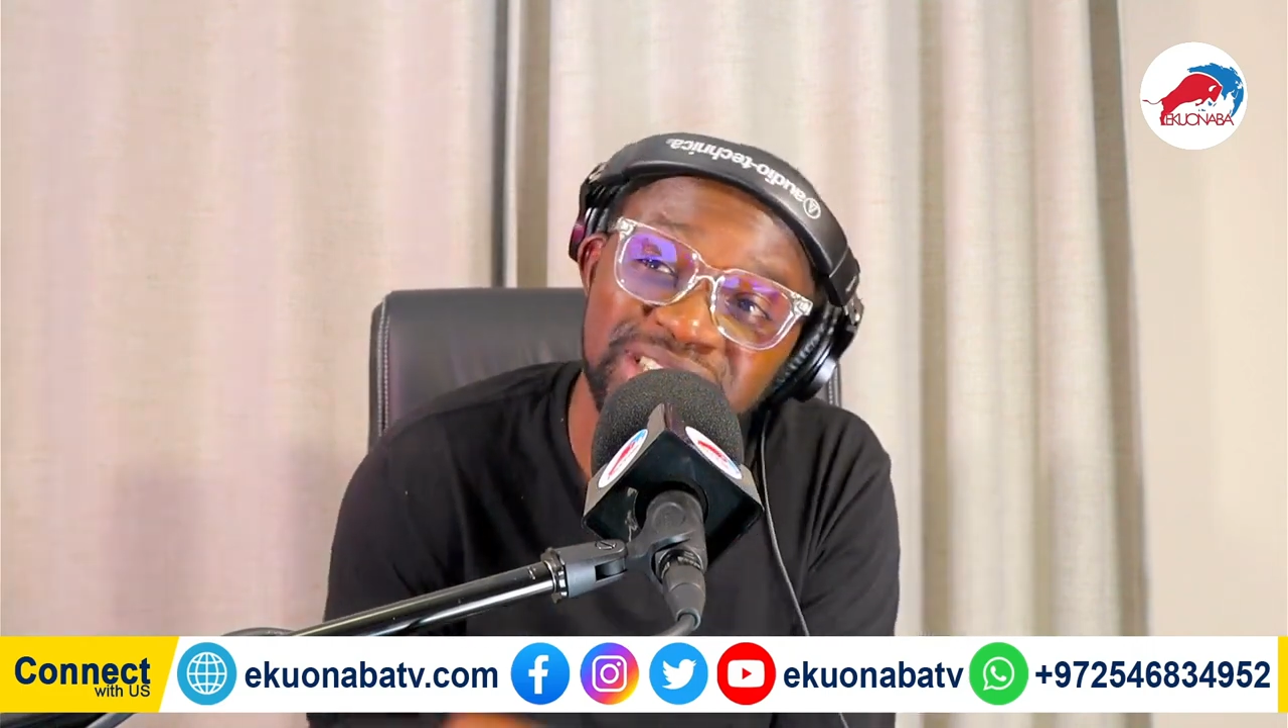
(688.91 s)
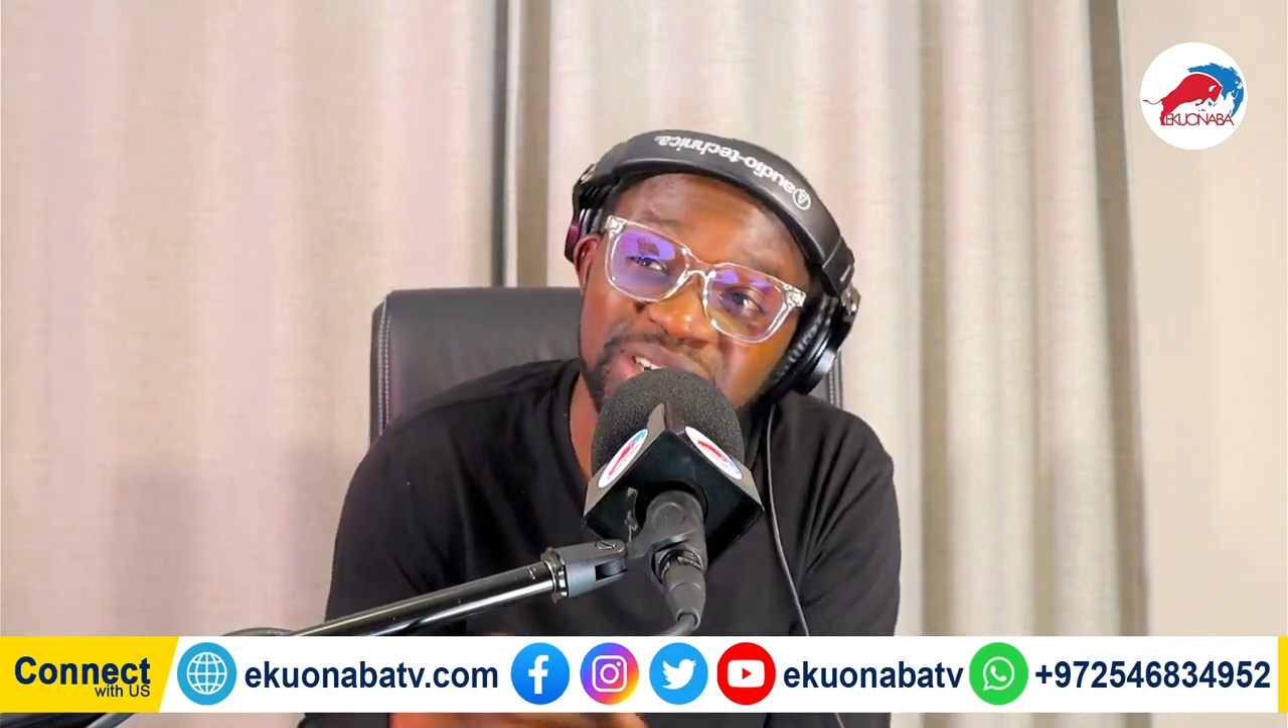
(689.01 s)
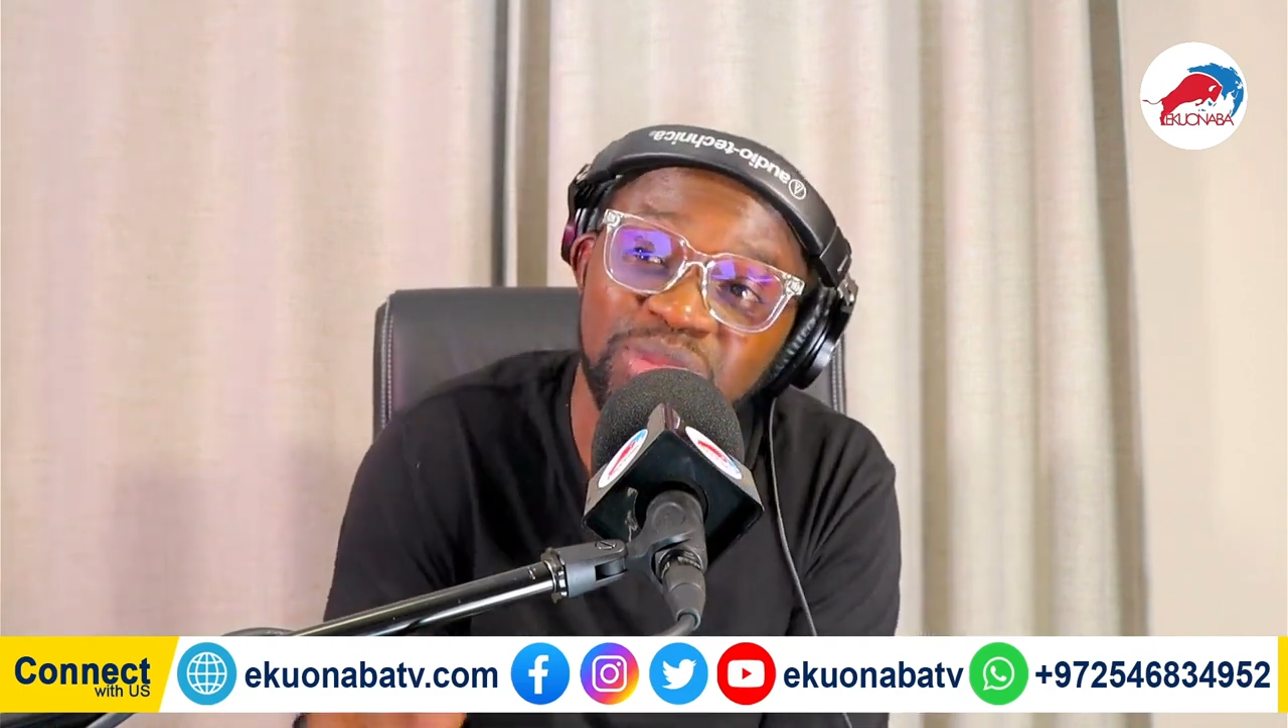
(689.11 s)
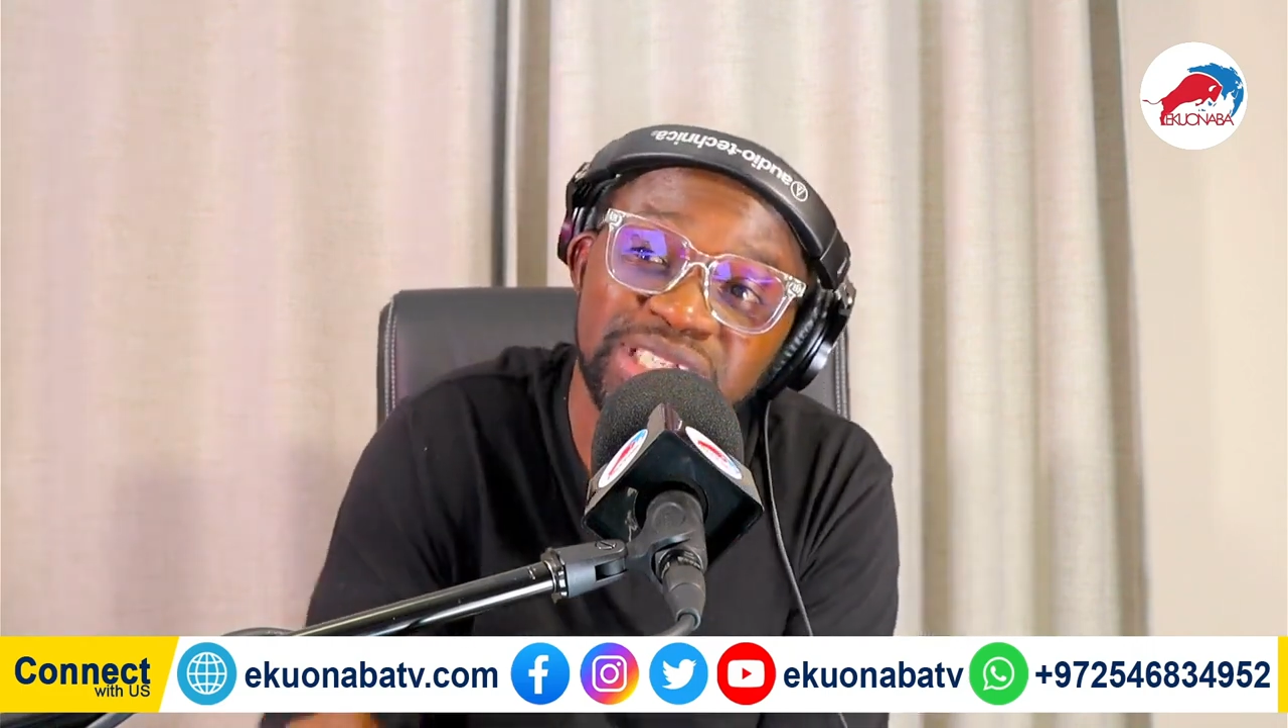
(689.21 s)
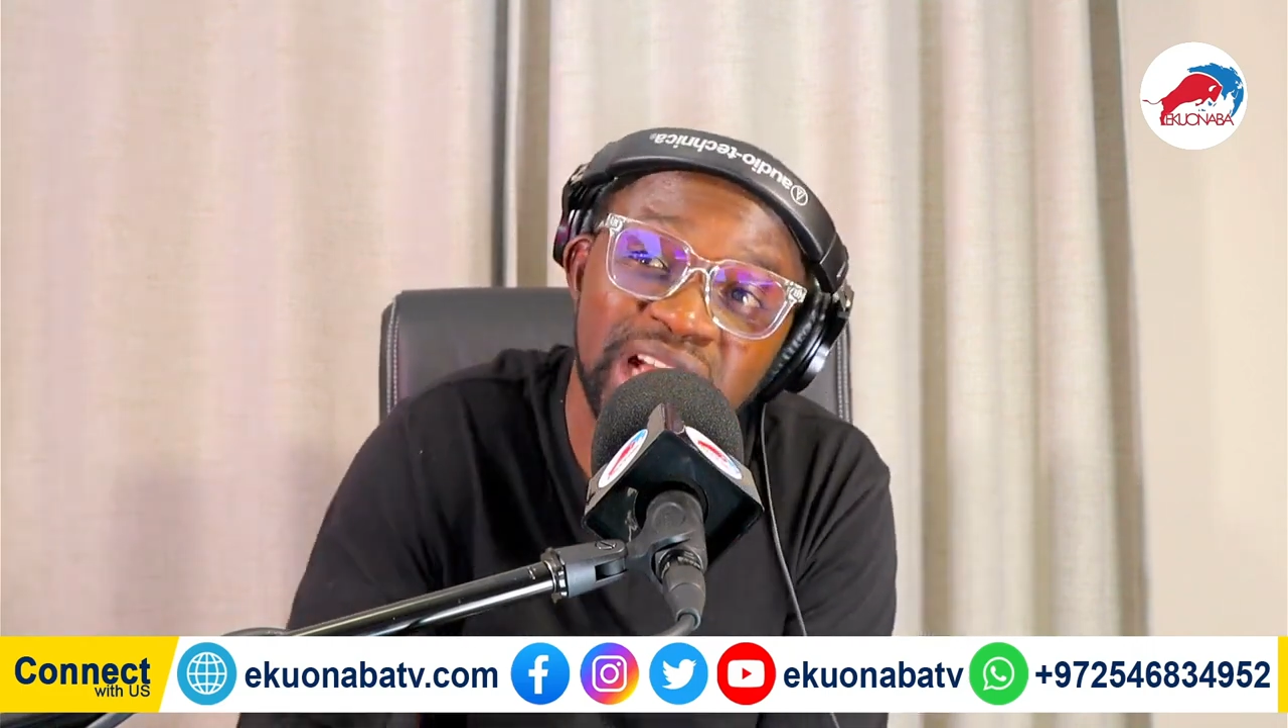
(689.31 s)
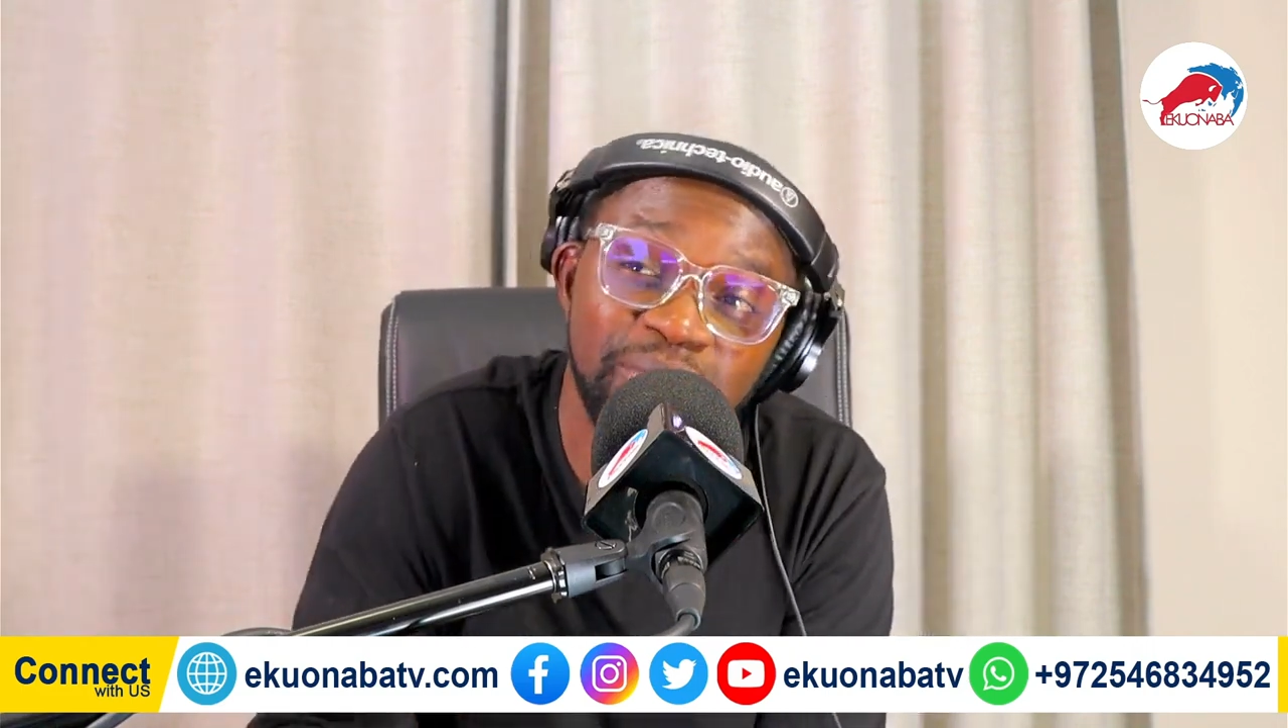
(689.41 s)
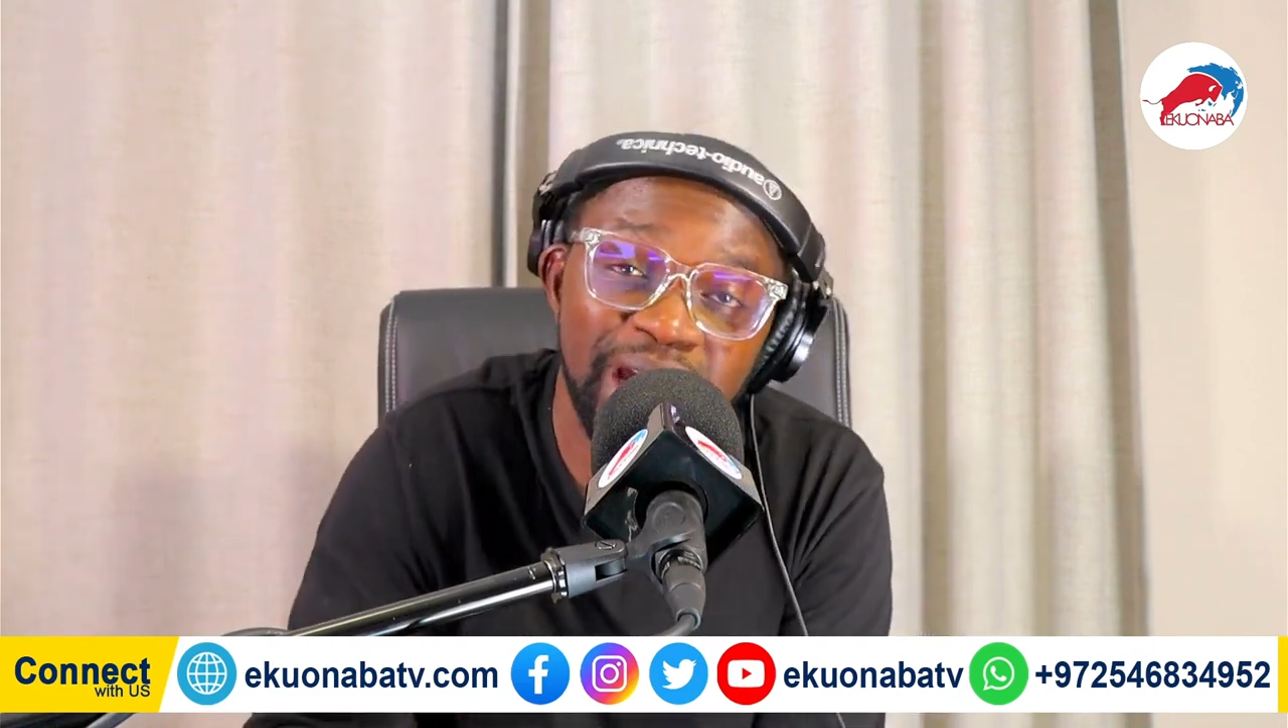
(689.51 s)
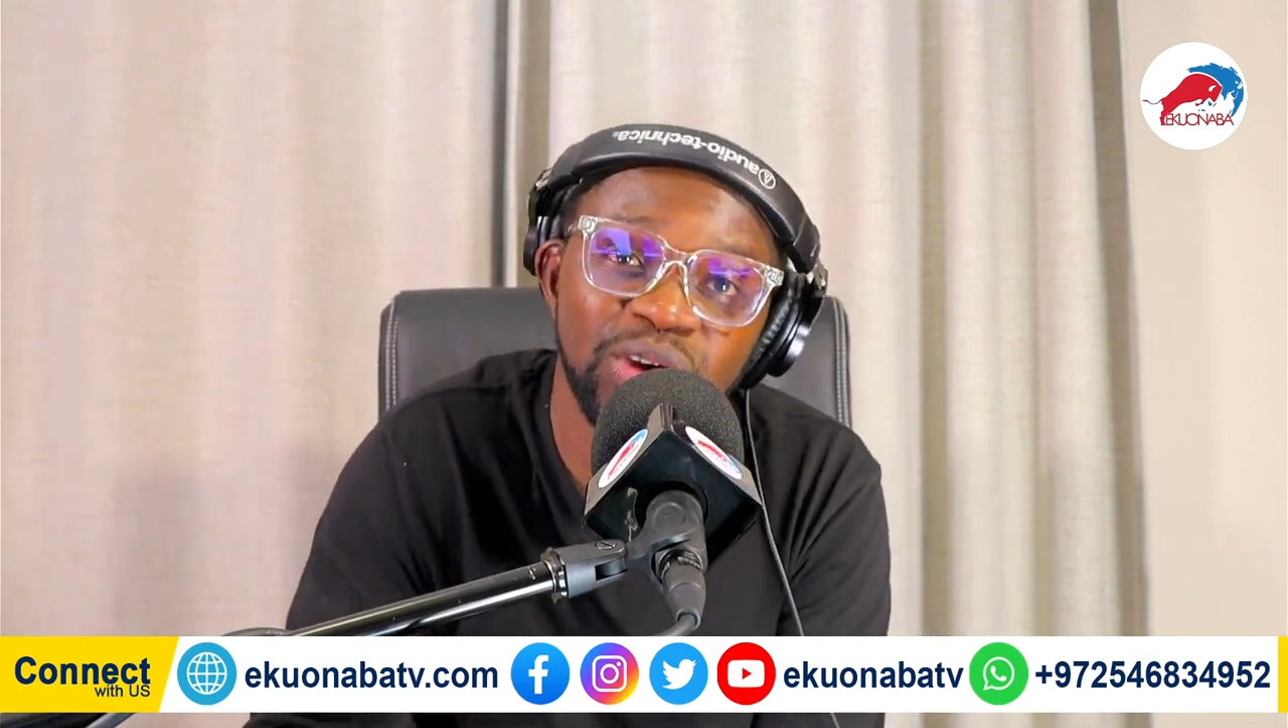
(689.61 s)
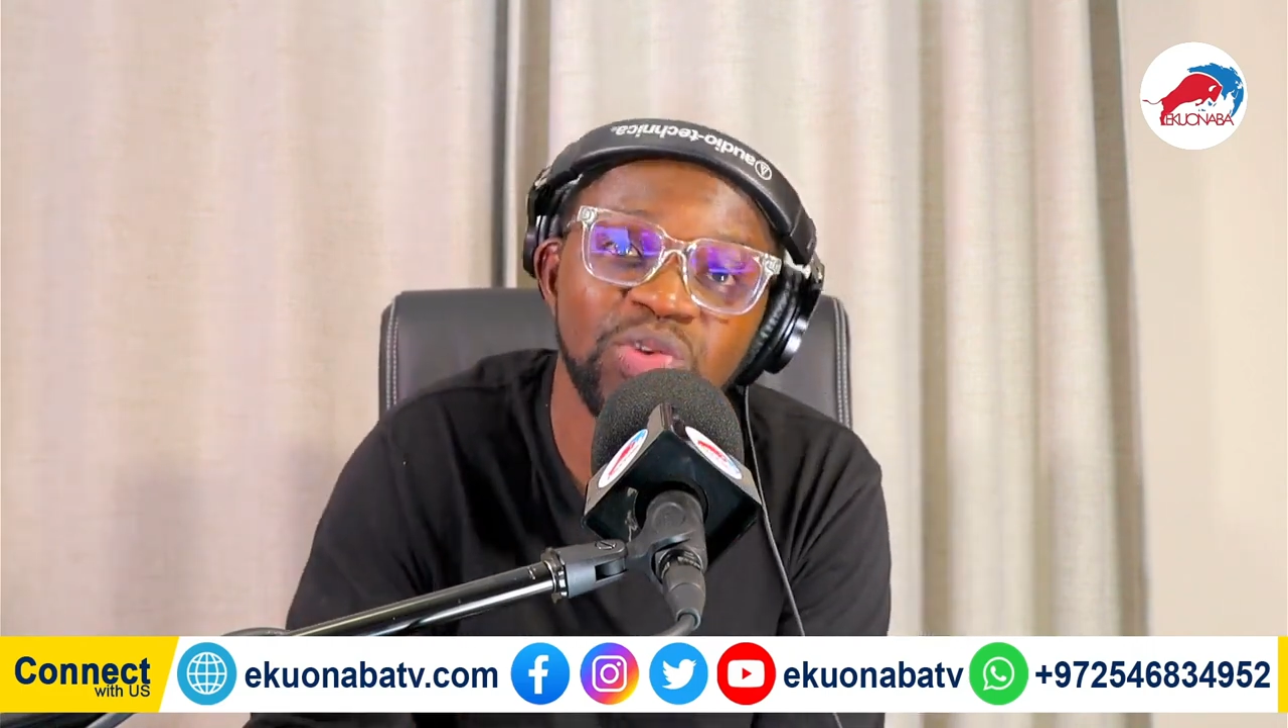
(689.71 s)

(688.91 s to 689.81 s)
we see balu